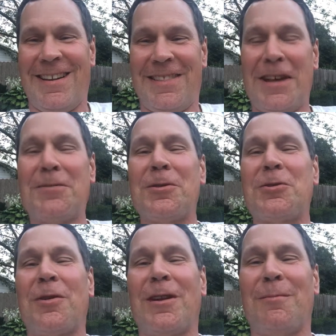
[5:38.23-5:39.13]
Thanks for
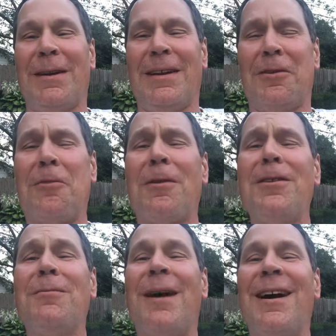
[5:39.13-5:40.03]
joining me. Now go run
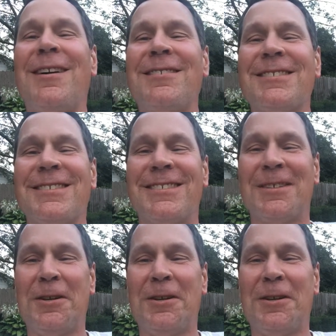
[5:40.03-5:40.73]
your miles,